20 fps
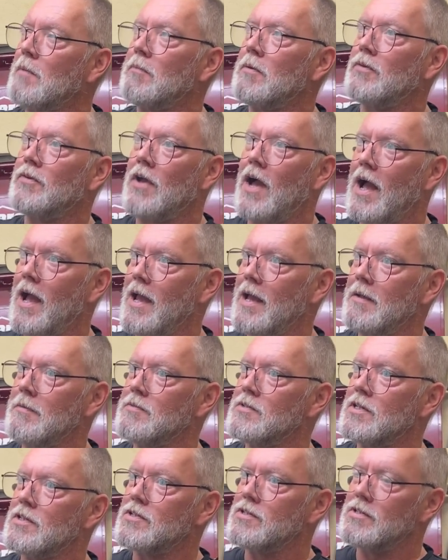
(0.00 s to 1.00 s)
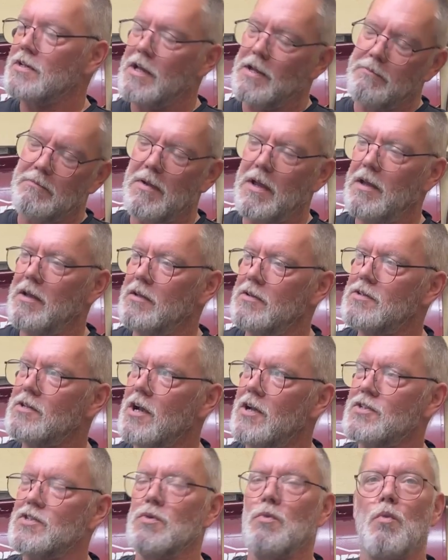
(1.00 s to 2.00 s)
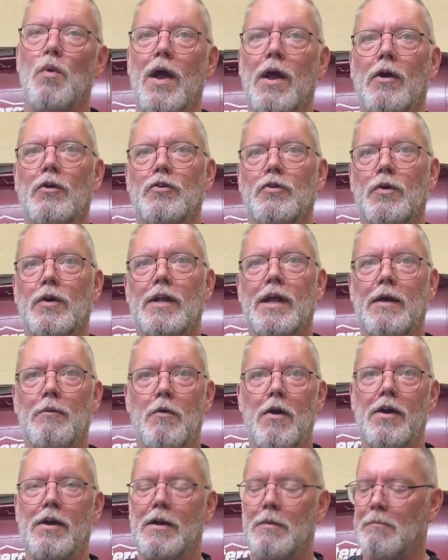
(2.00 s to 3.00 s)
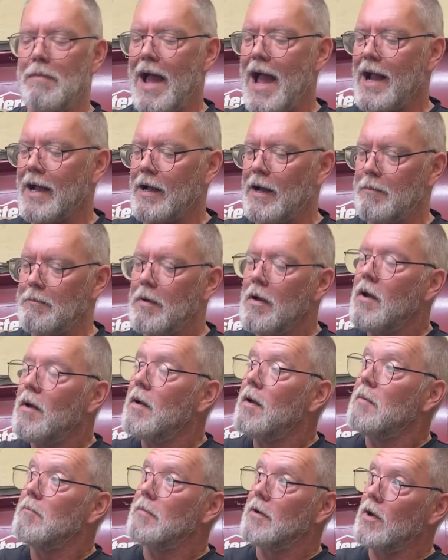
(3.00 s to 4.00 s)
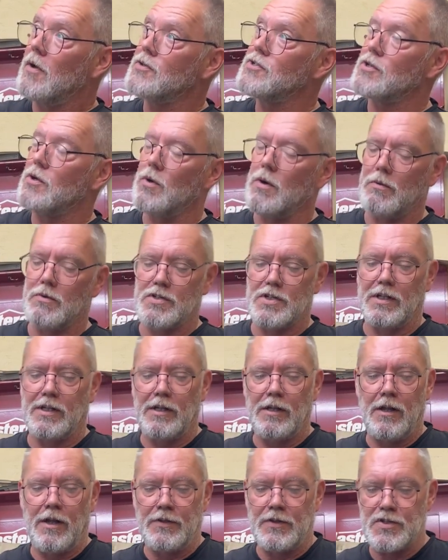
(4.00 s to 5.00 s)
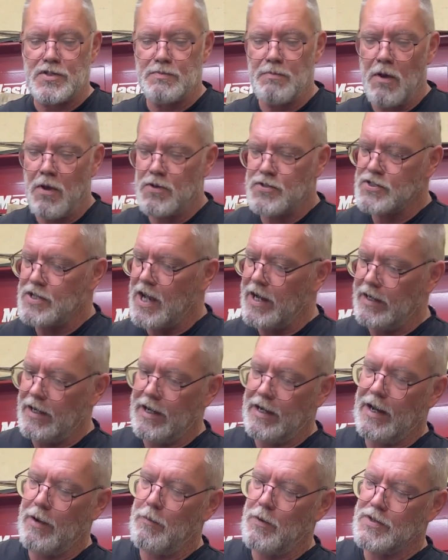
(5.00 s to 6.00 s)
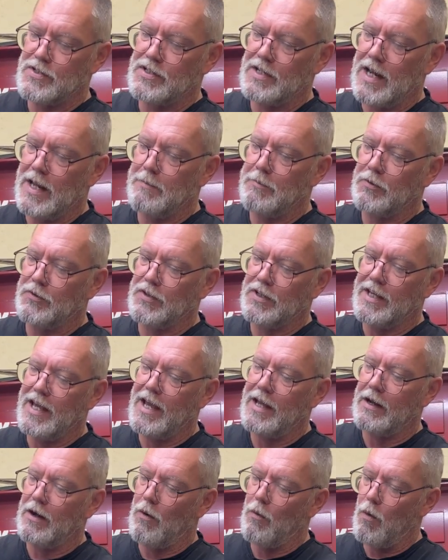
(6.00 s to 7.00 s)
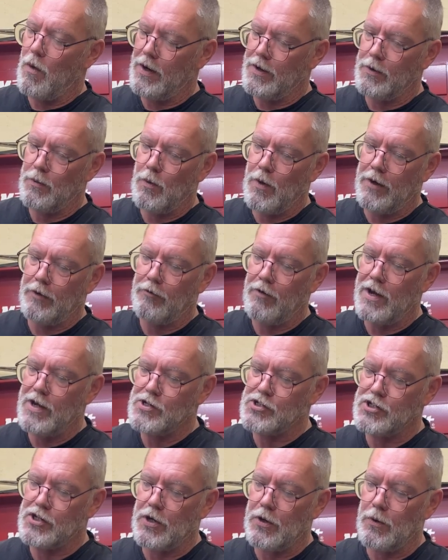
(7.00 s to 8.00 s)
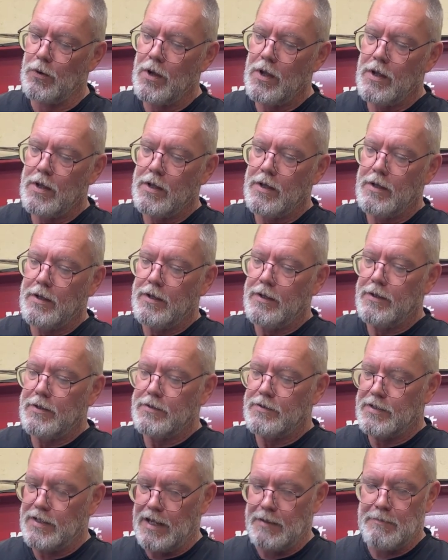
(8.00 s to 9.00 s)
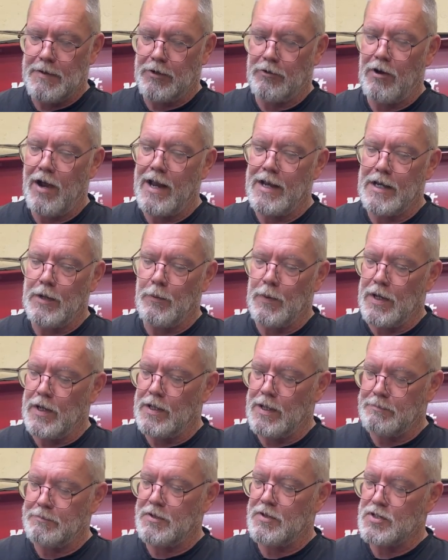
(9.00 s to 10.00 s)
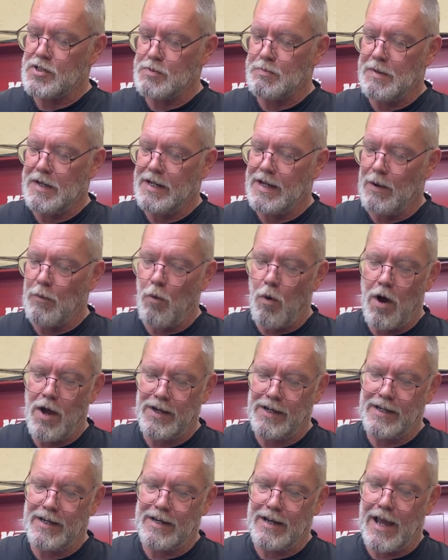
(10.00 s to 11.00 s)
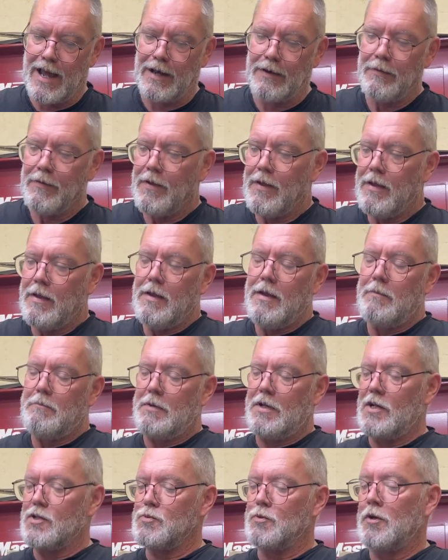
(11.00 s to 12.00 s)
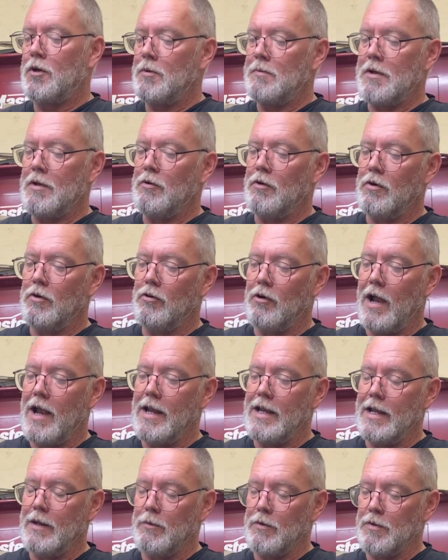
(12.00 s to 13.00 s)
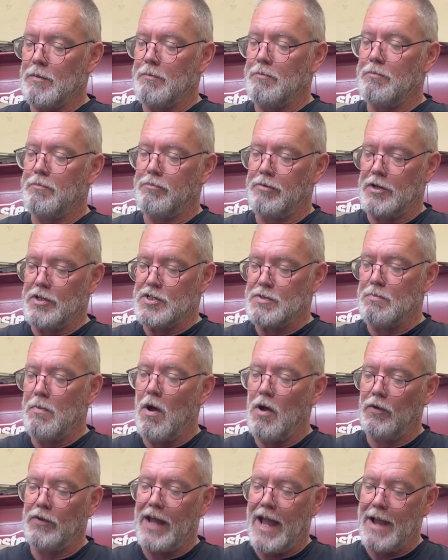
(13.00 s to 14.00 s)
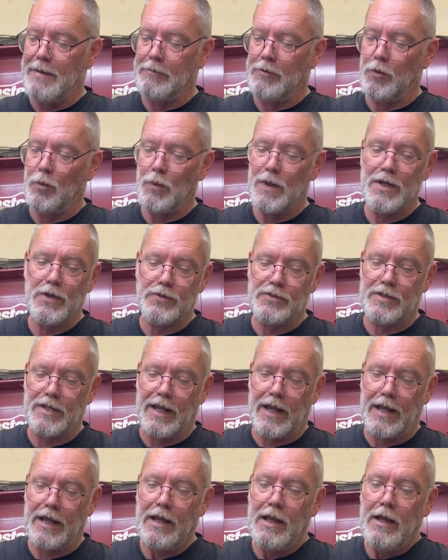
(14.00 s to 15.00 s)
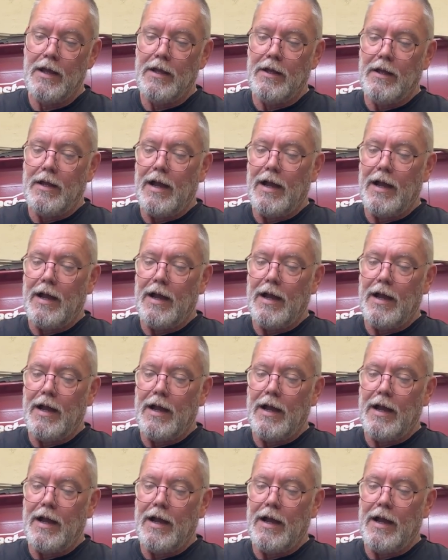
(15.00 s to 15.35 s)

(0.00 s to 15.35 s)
a couple times. It's it, it's got some wear to it. I wanted a backup but also it was a little on the small side and I wasn't able to get a one-to-one -one ratio to get my grinding wheel up to the speed I wanted it at. Because we're gonna be grinding with a pretty small diameter wheel today,